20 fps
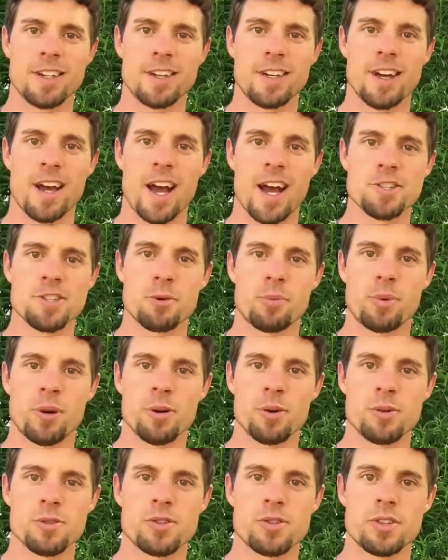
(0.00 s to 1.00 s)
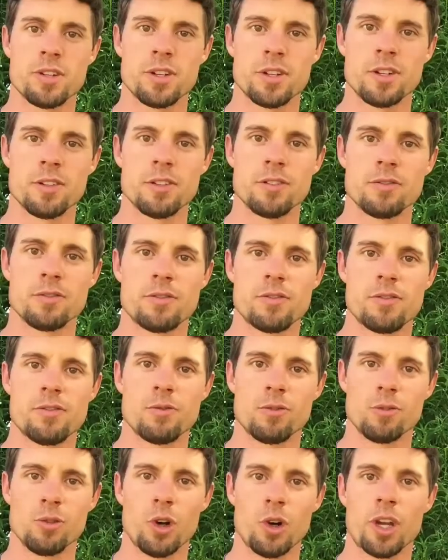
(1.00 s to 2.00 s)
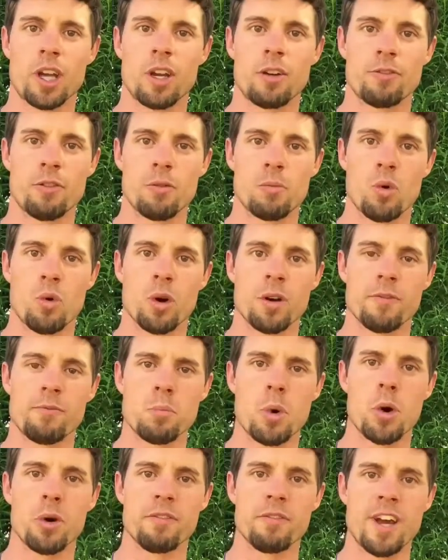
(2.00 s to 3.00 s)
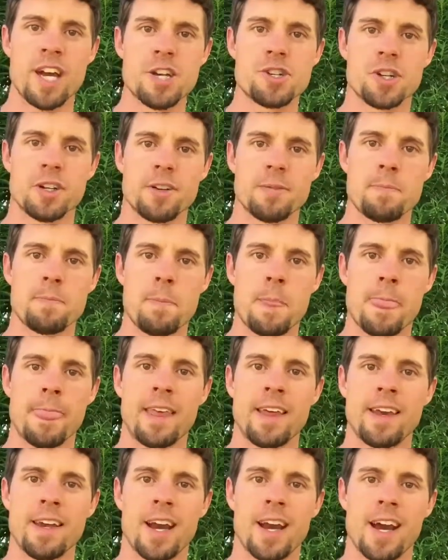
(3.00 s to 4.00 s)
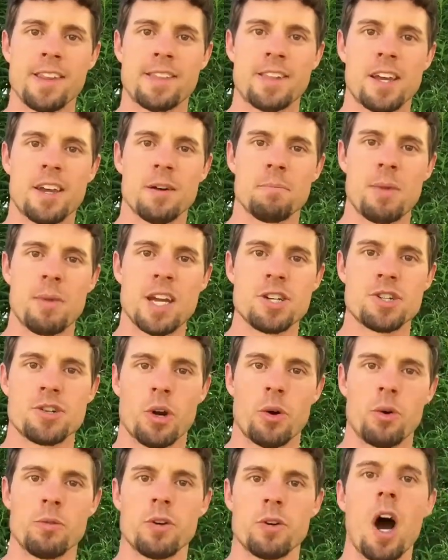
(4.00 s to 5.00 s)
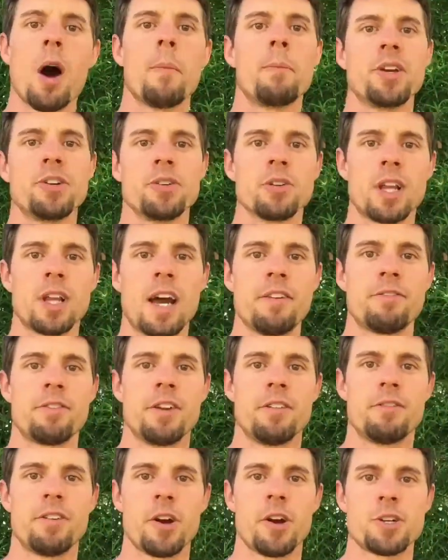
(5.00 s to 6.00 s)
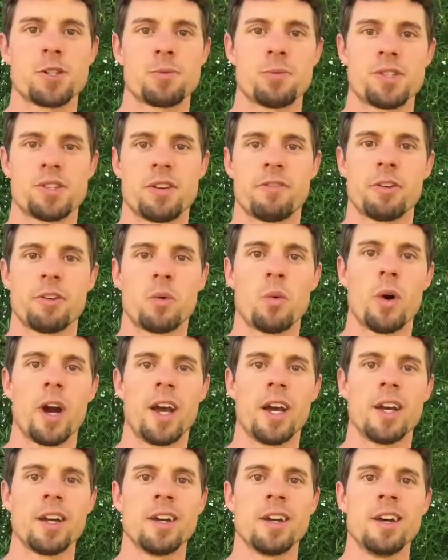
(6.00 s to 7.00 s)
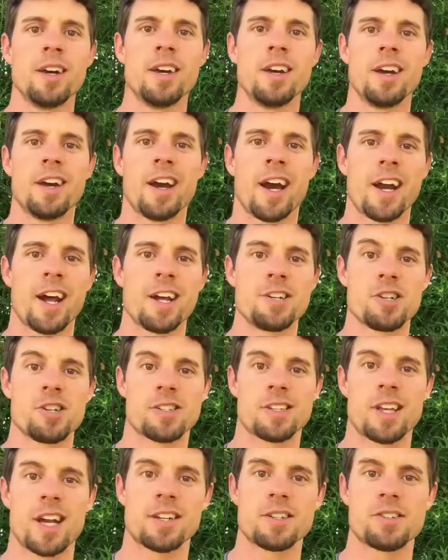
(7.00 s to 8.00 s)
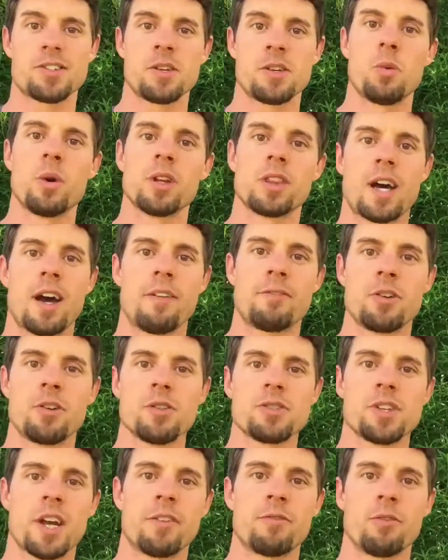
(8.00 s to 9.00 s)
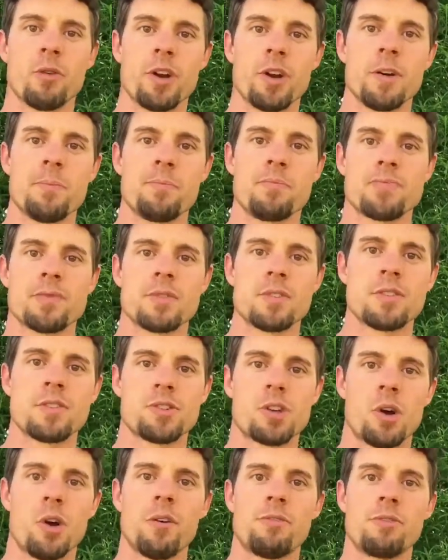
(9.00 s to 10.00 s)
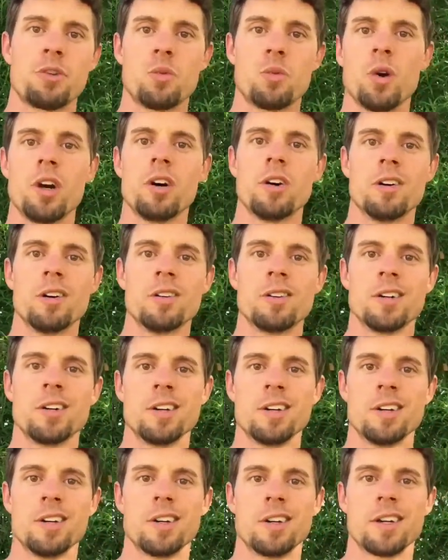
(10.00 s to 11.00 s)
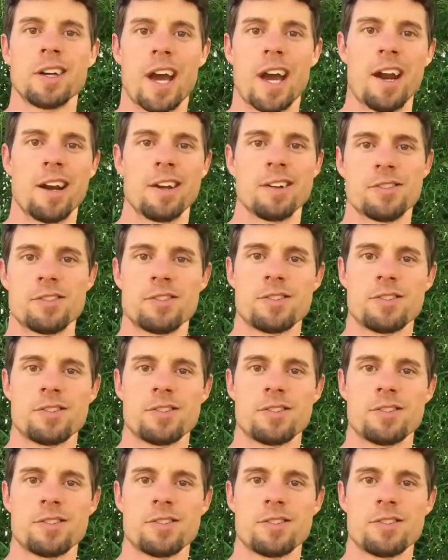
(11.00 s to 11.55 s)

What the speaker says: as opposed to looking for more motivation, I think it may show up in your life in a very specific way. And I'd just like to see what that feels like for you. So if you will, kind of